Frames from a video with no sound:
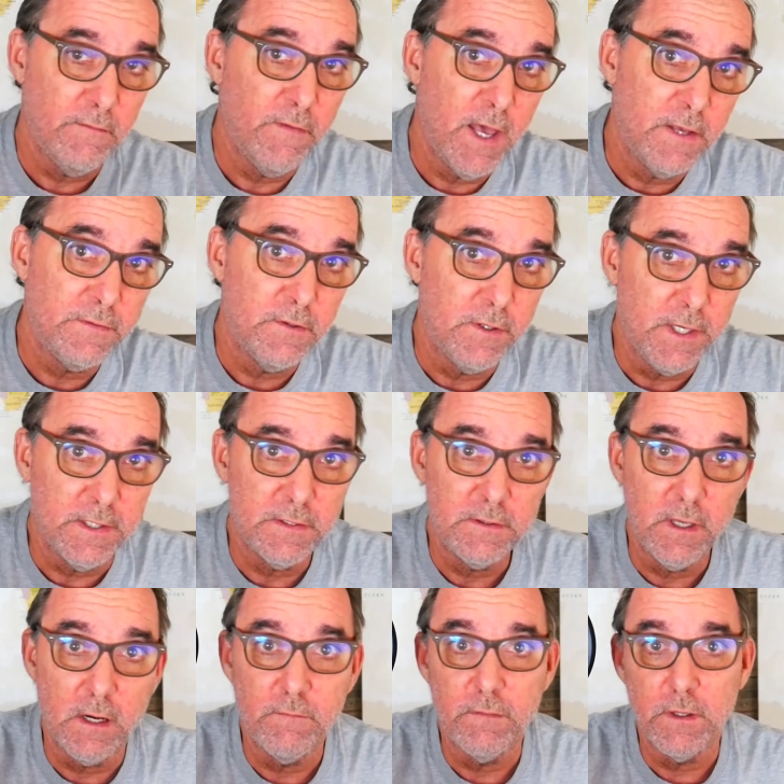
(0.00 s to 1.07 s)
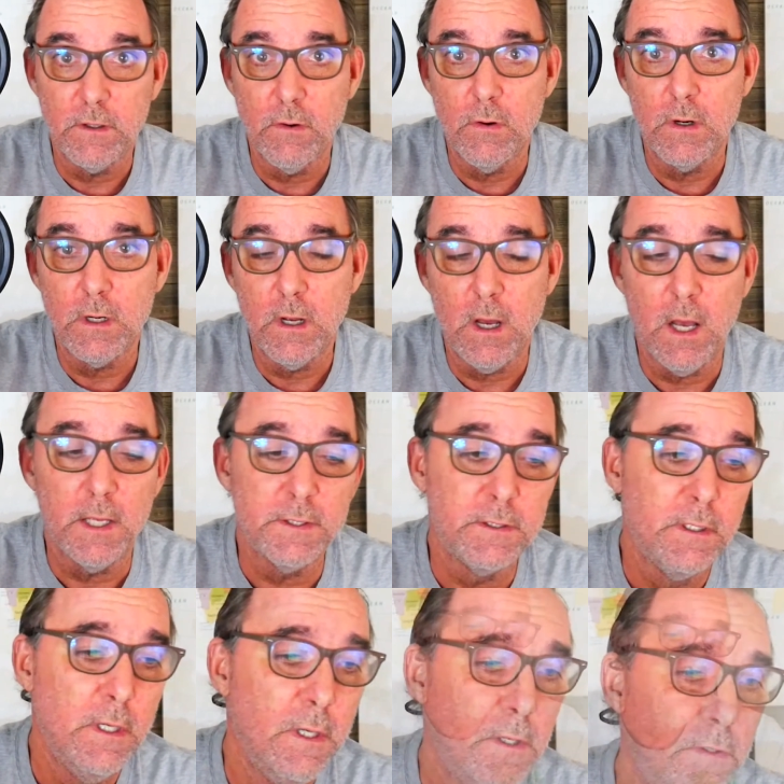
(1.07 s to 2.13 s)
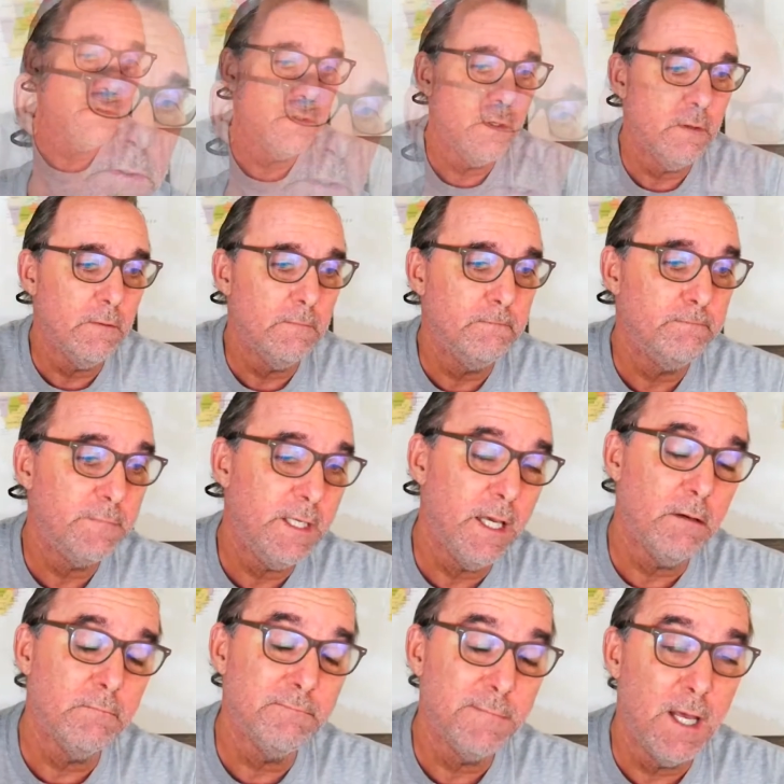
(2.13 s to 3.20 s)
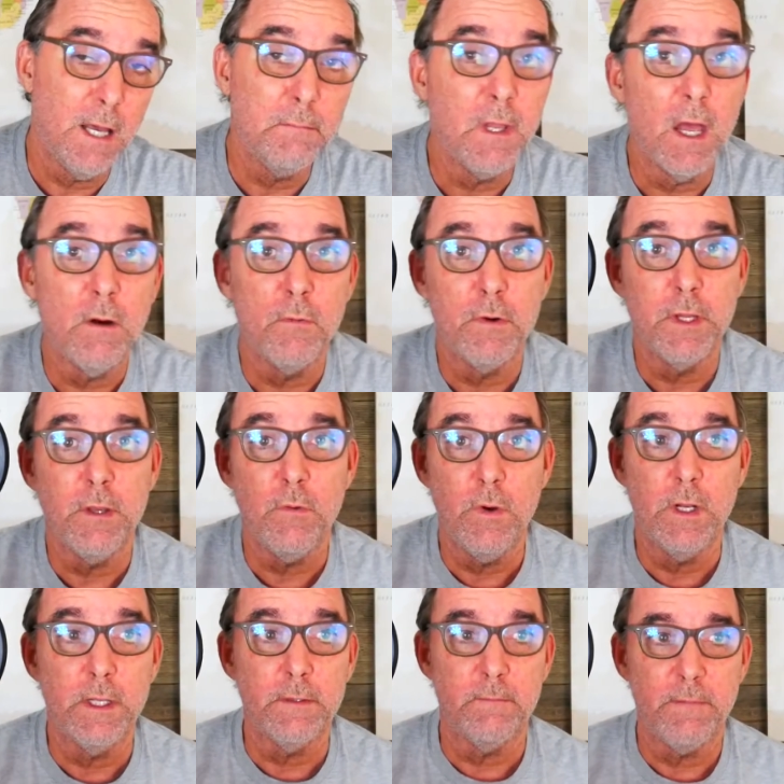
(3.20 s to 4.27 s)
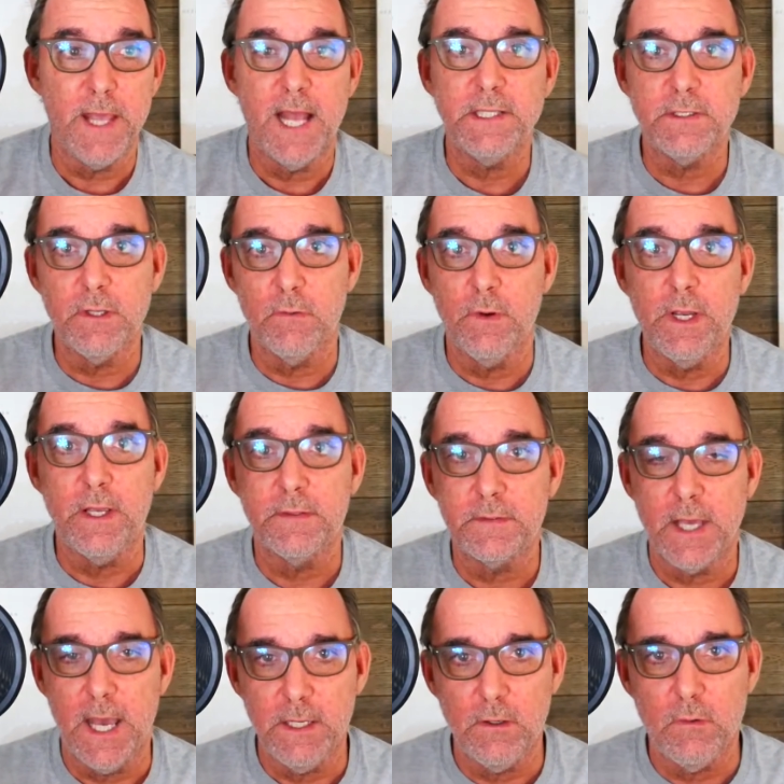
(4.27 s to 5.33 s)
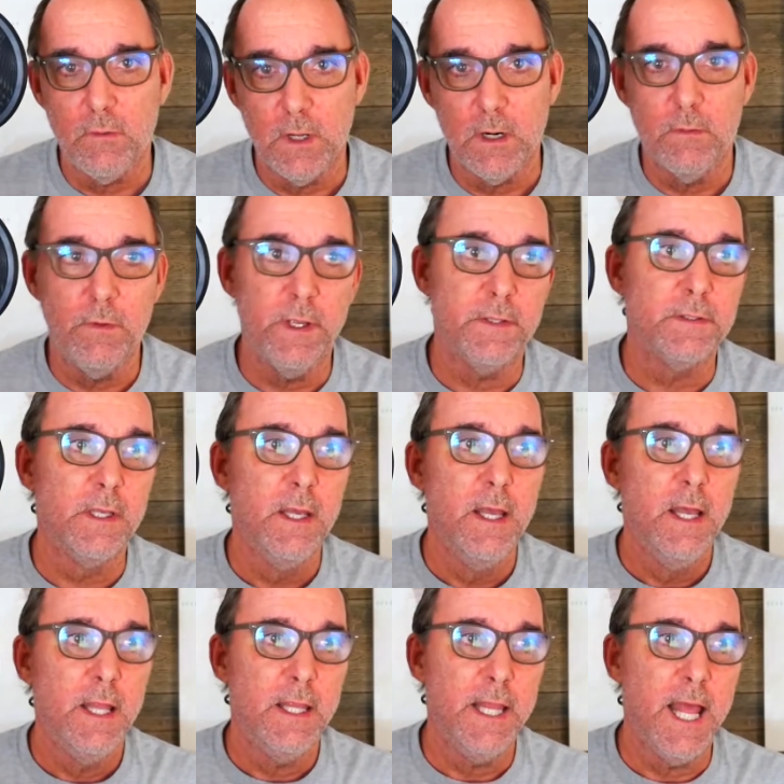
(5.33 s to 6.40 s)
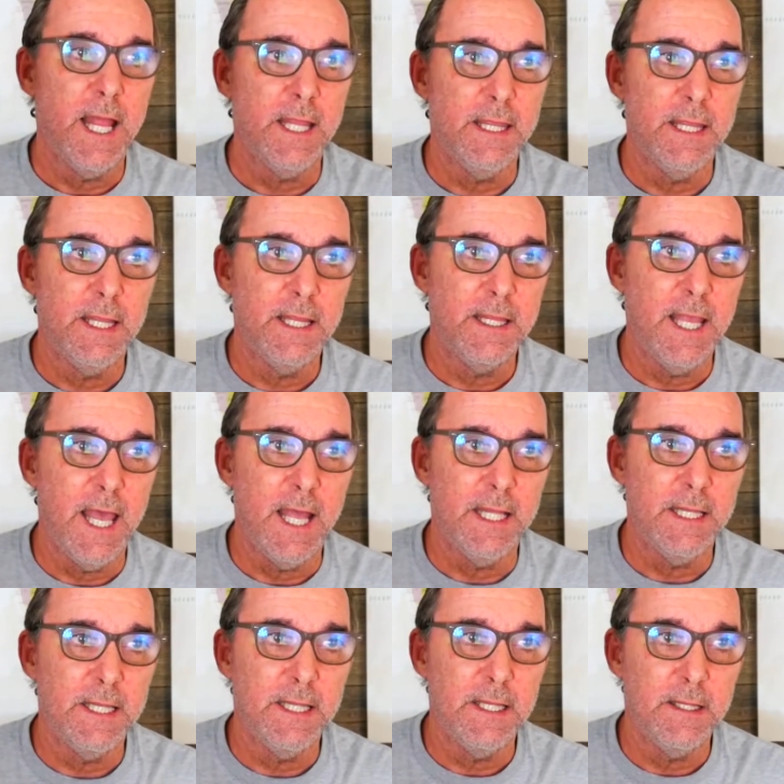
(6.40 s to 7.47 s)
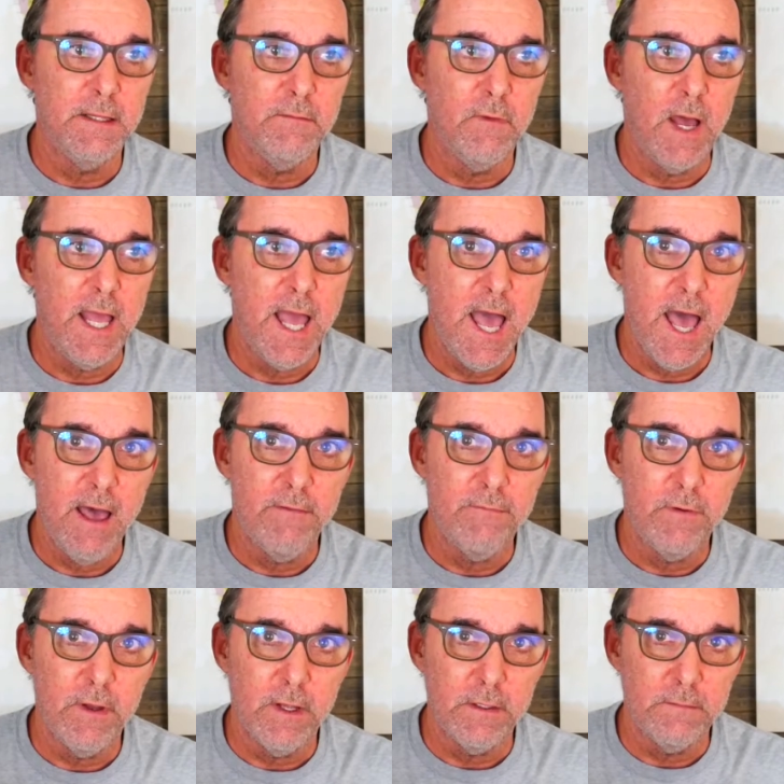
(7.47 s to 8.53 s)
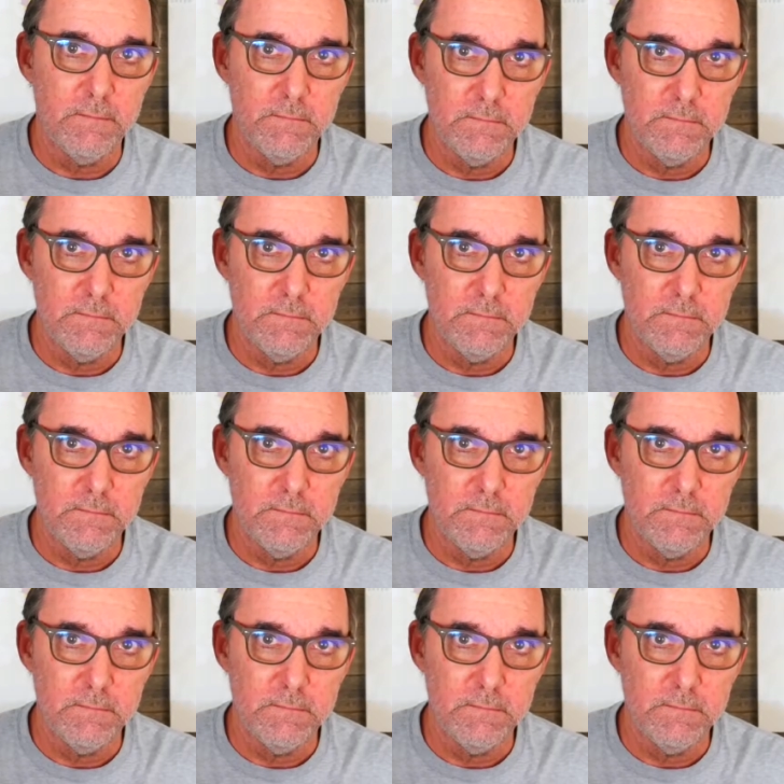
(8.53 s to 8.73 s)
investor get stuck for the court costs. So I'm not really willing. That's the risk. I don't want to risk that I have a